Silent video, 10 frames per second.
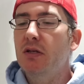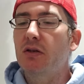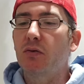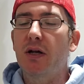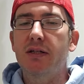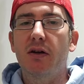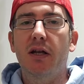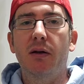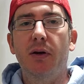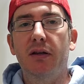So we're not
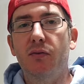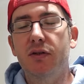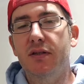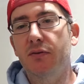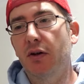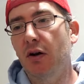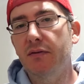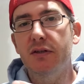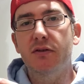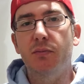talking about the ones that we
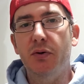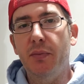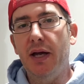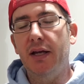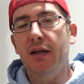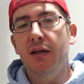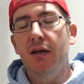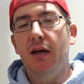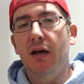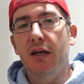harvest or put back
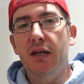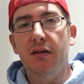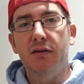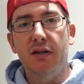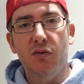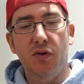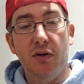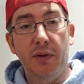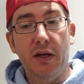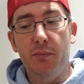in order
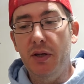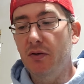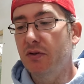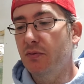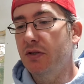to become beetles.